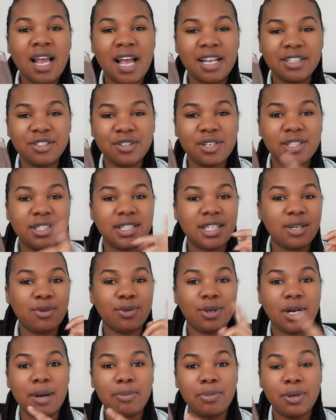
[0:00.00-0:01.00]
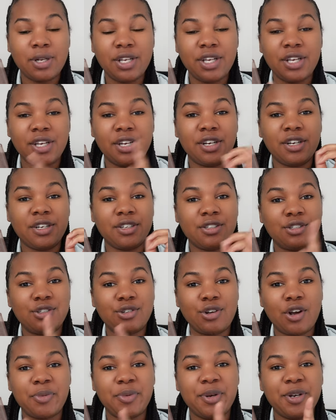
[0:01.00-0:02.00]
as you can see what i put in here
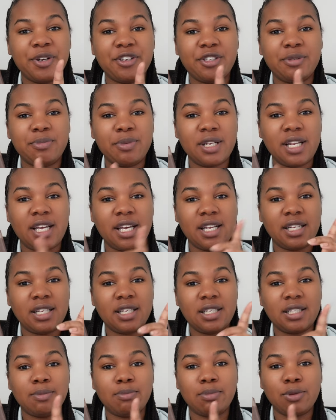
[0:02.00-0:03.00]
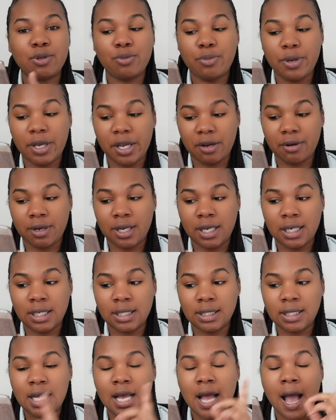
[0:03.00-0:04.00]
strawberries bananas blueberries
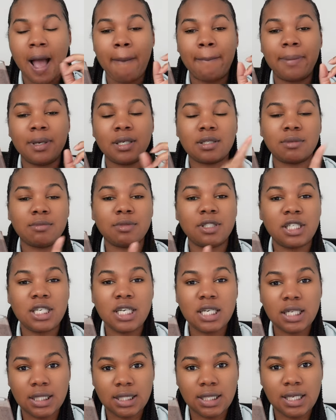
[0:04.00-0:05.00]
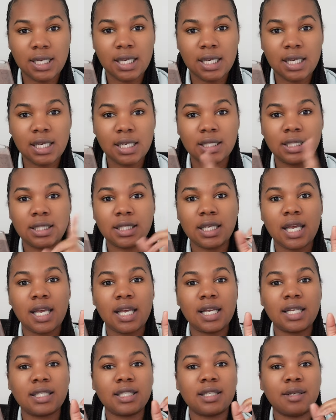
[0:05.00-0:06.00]
i put some chia seeds
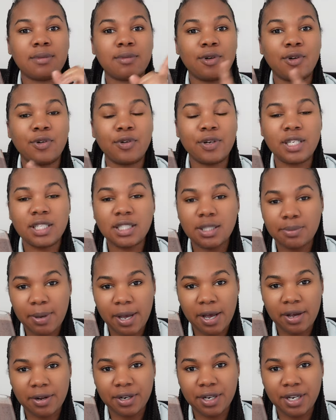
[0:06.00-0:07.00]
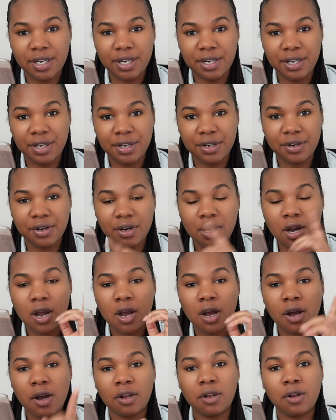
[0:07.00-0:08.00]
and some greens powder in here
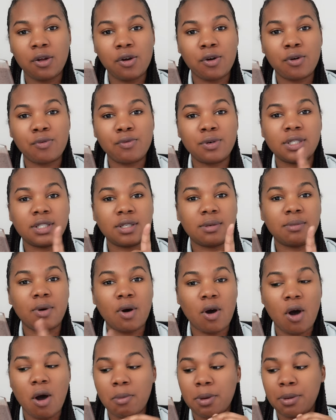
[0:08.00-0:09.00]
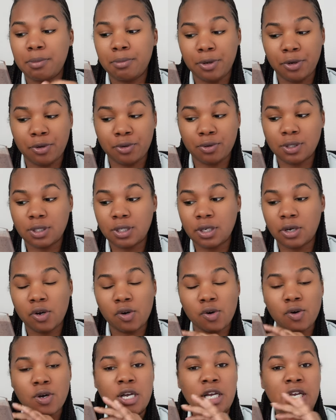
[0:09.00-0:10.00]
along with some almond milk
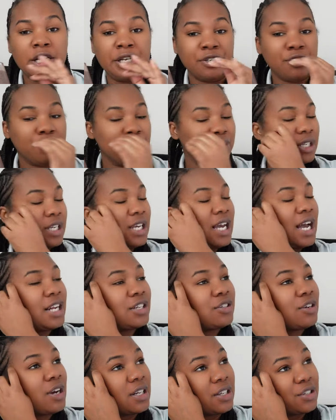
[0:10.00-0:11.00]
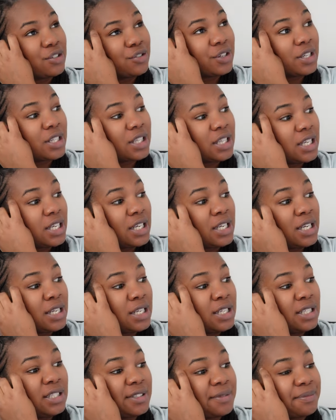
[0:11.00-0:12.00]
so usually i try to drink
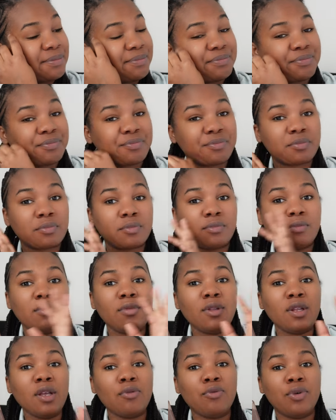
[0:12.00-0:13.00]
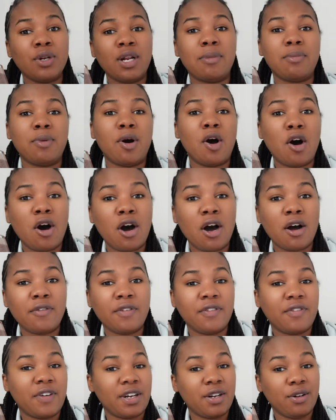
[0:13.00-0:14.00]
these when i'm off
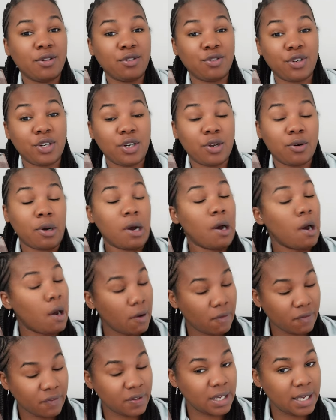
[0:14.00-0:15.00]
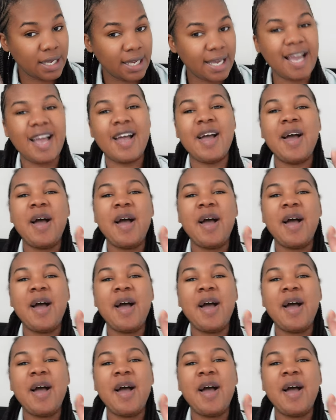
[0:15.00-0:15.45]
if i don't drink no coffee